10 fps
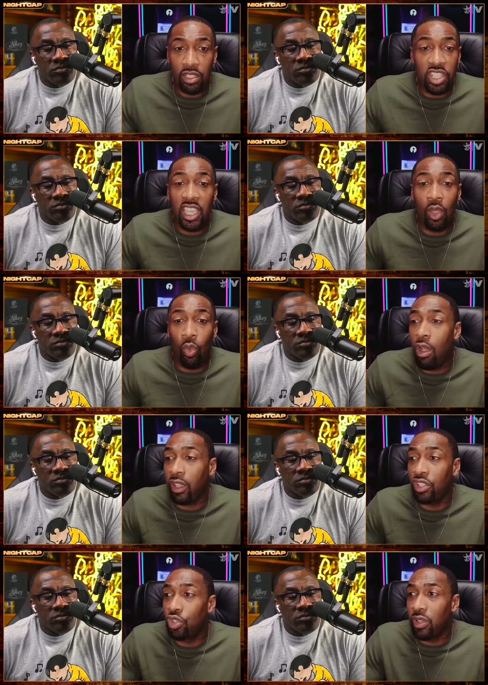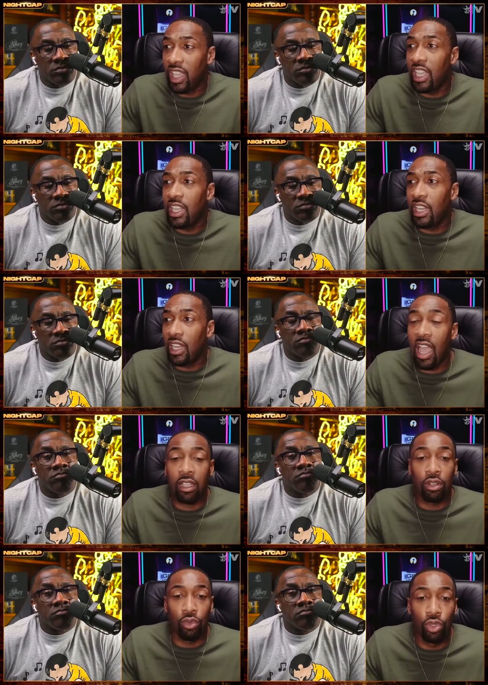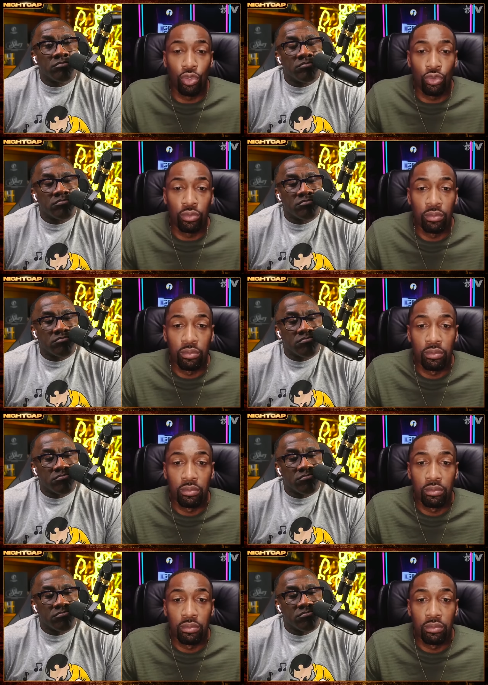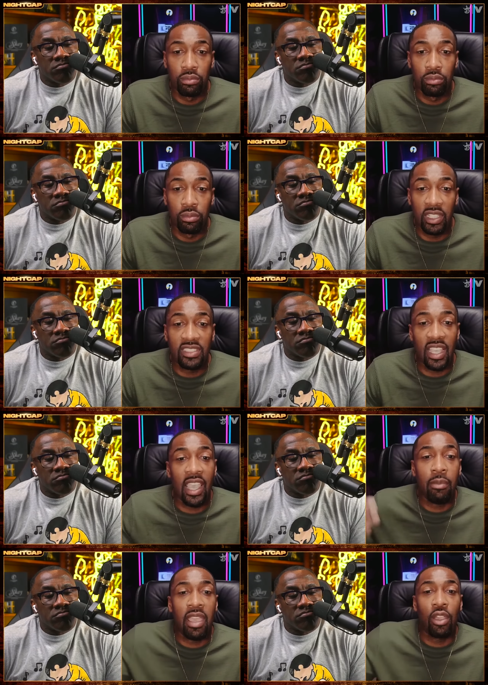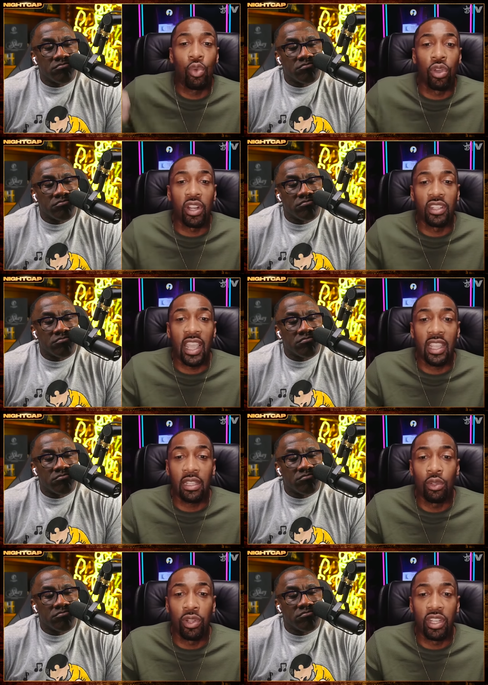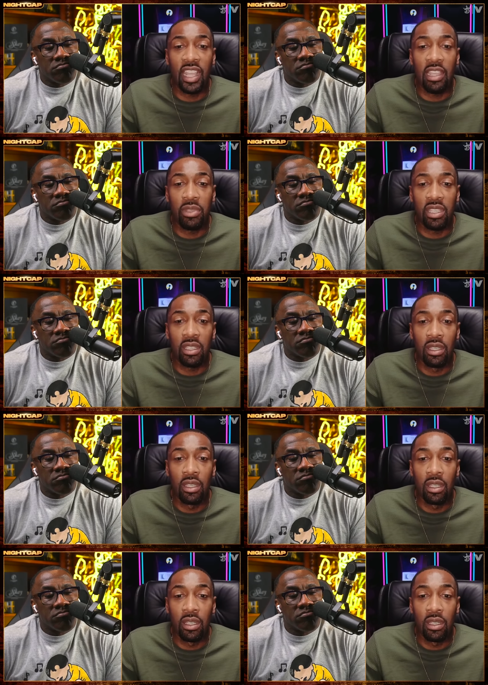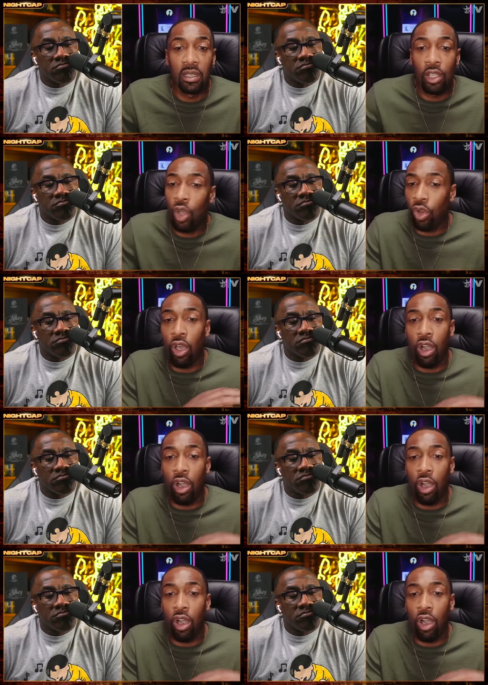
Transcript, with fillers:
Speaker 1: She can walk into any locker room and say, "Hey, man, who want to date? Who want to date me?" Go to